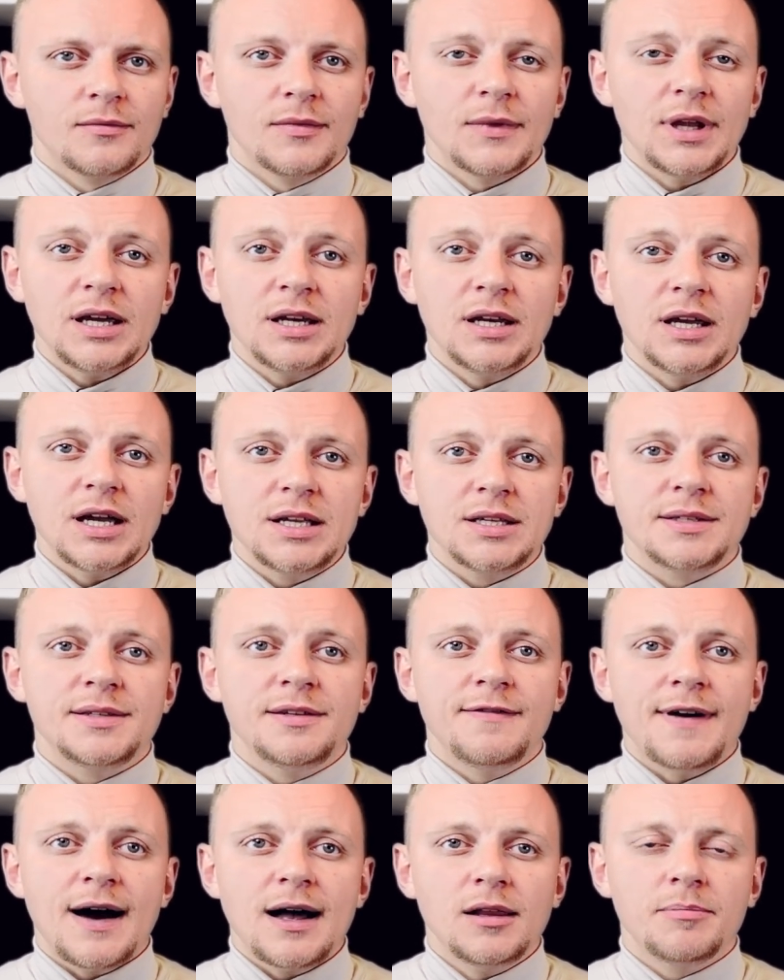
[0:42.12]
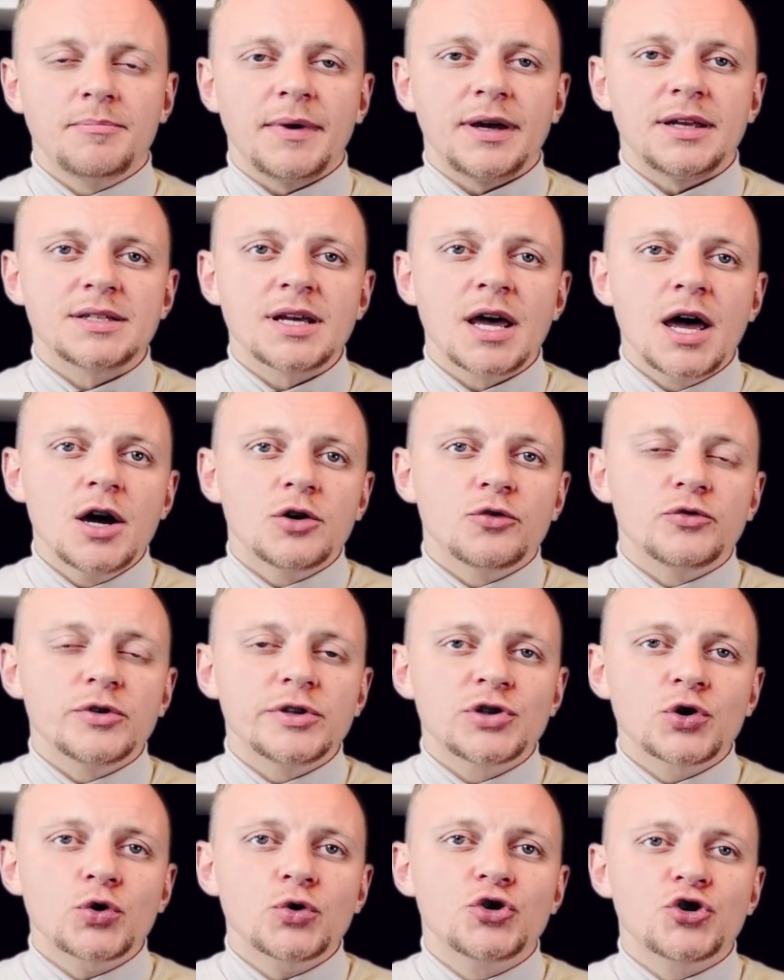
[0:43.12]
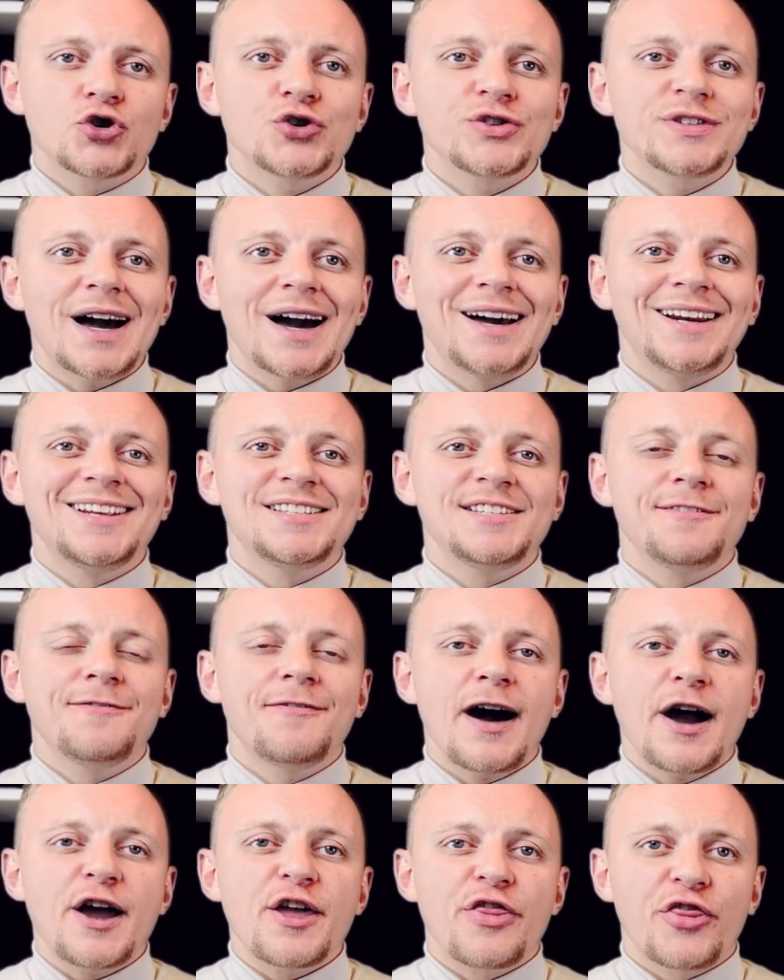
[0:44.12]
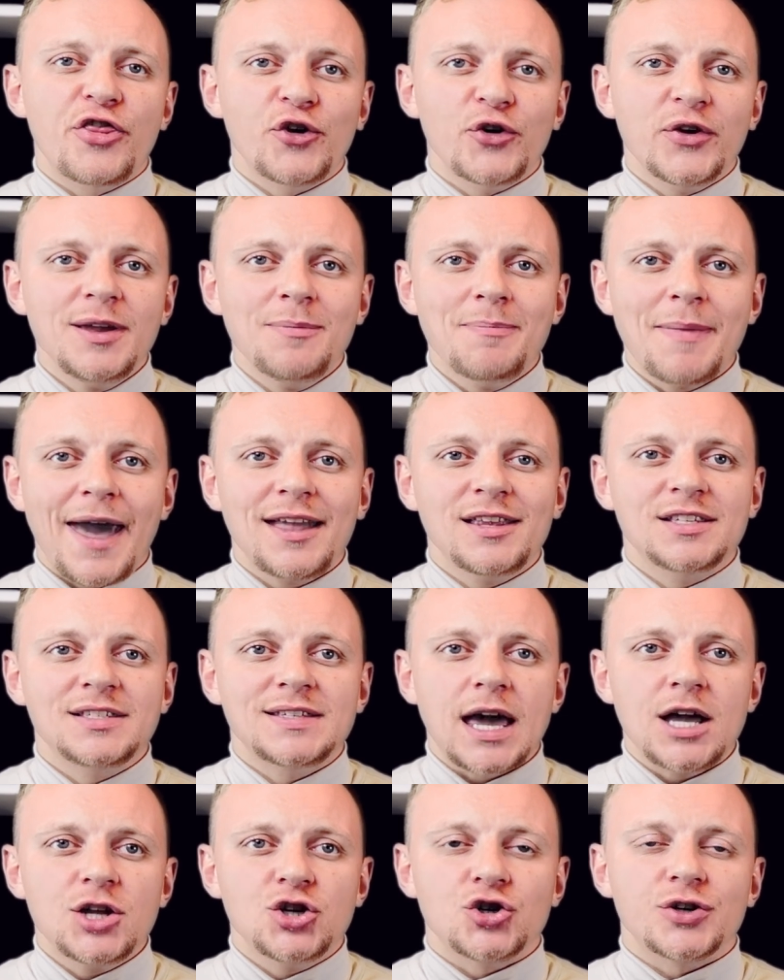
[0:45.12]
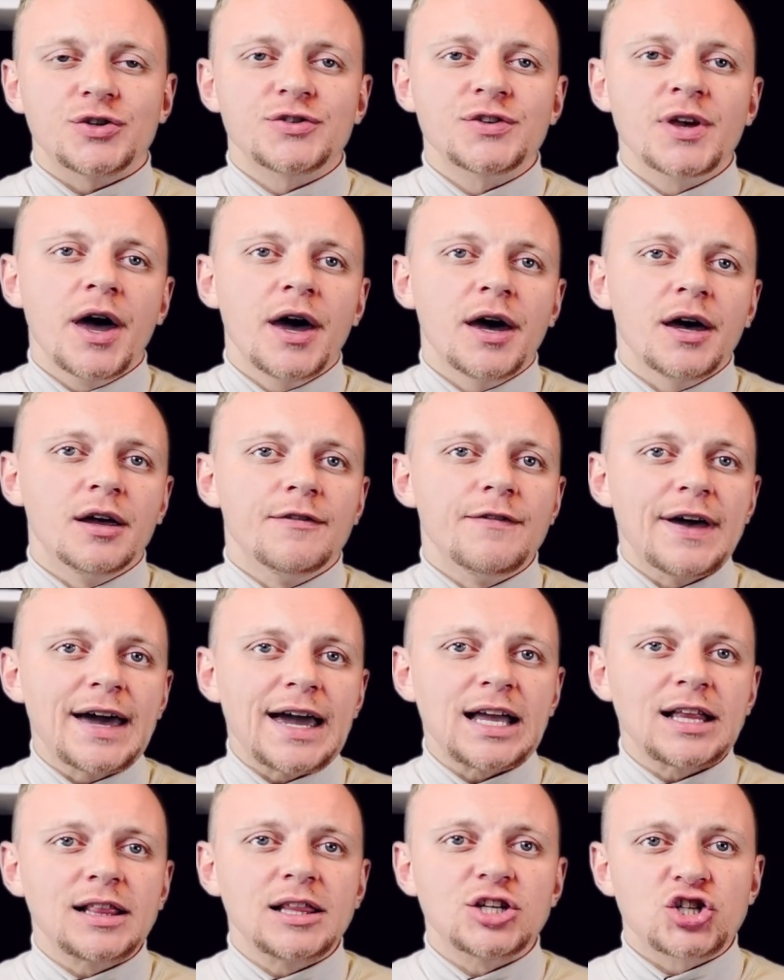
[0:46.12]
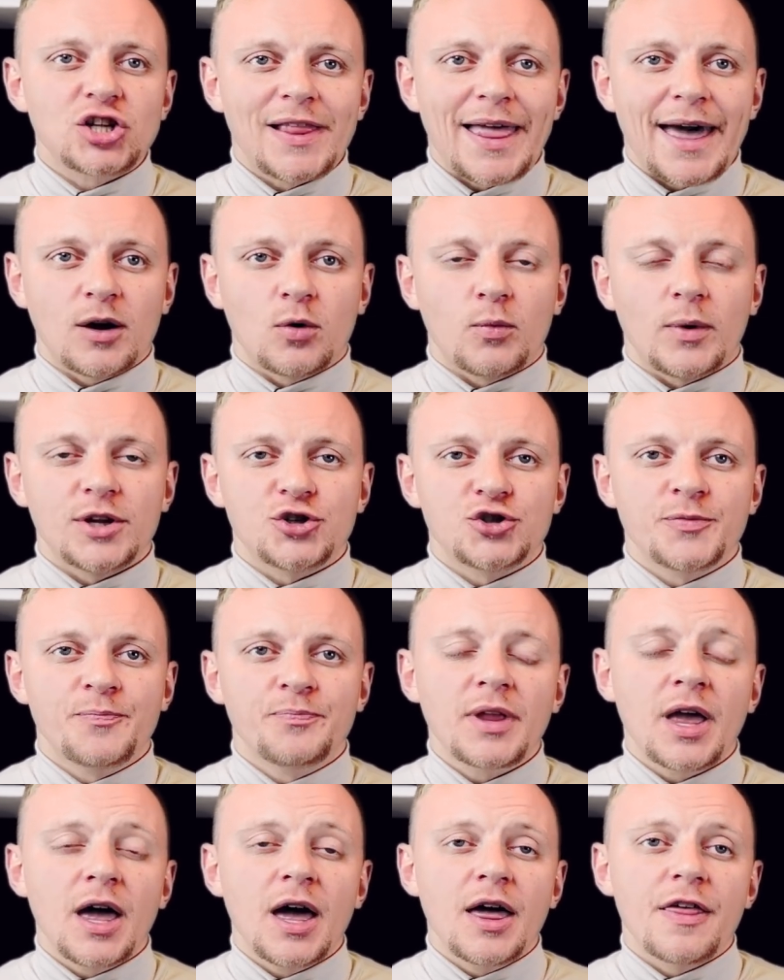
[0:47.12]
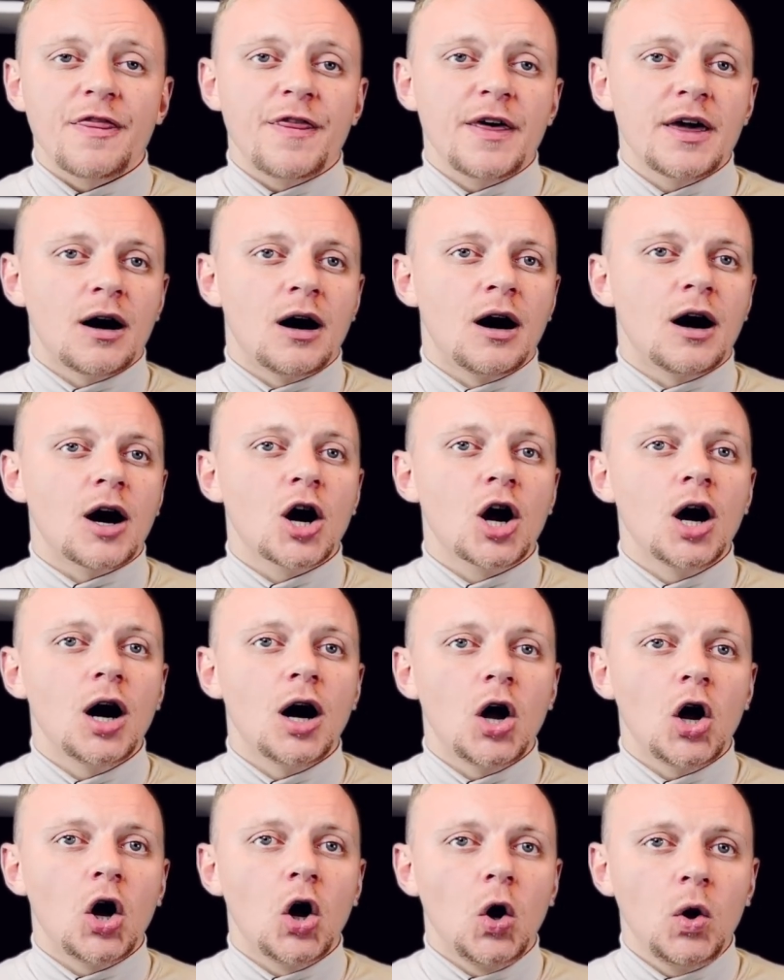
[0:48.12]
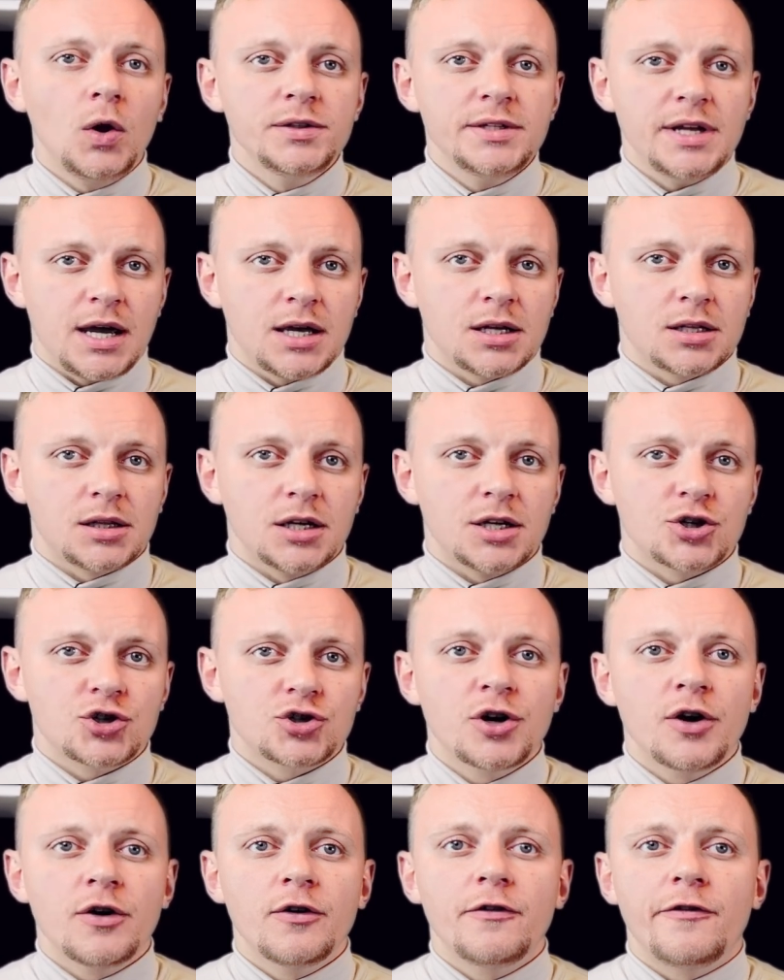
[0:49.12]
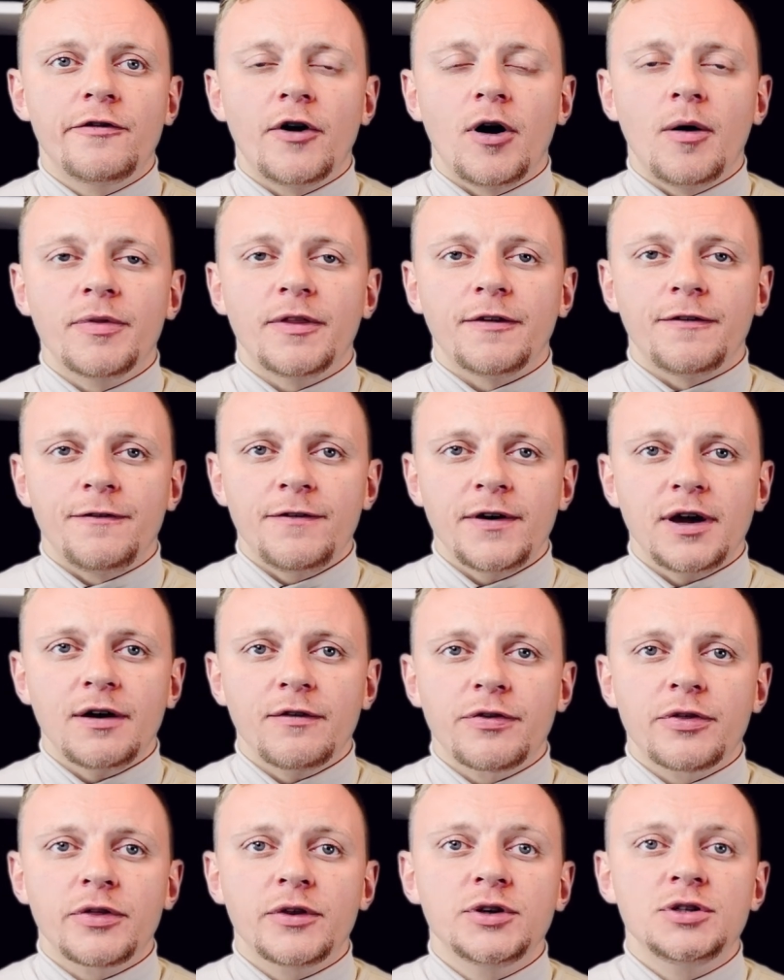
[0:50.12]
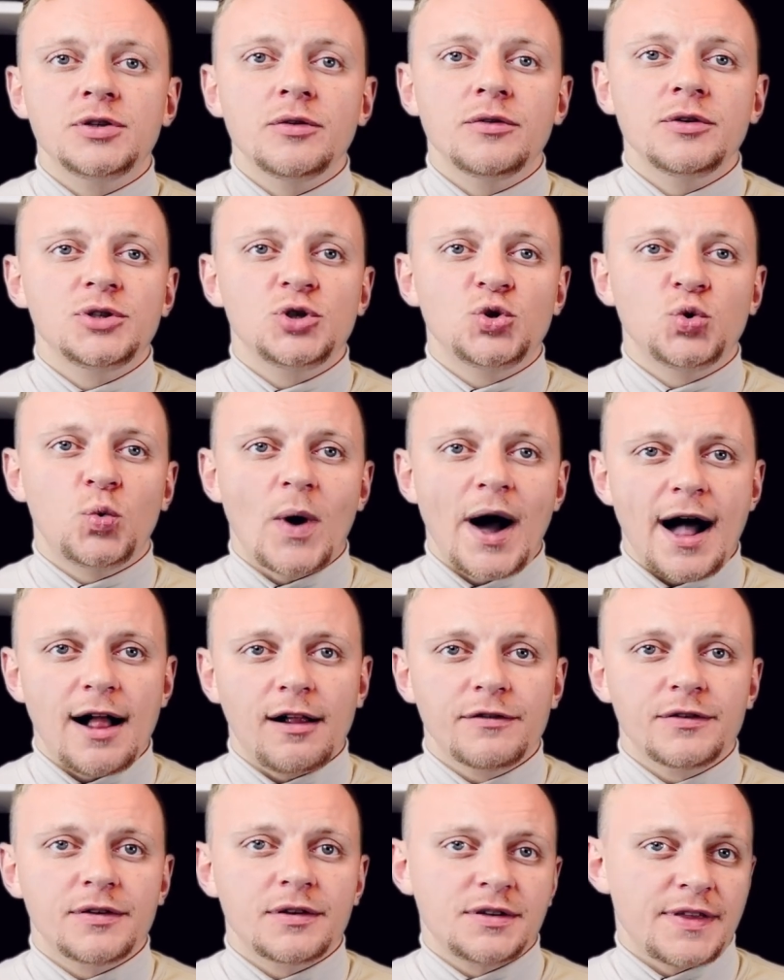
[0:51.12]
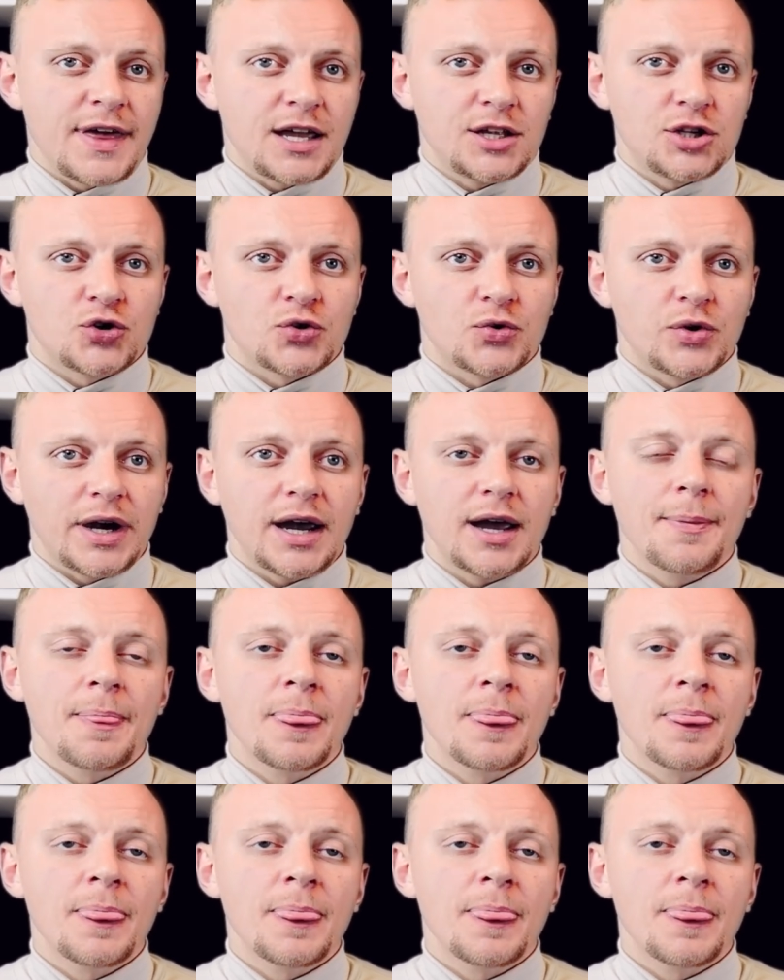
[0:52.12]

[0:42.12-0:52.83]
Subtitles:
In its development, researchers identify three main stages of English language. They are Old English from the 5th to the 12th century,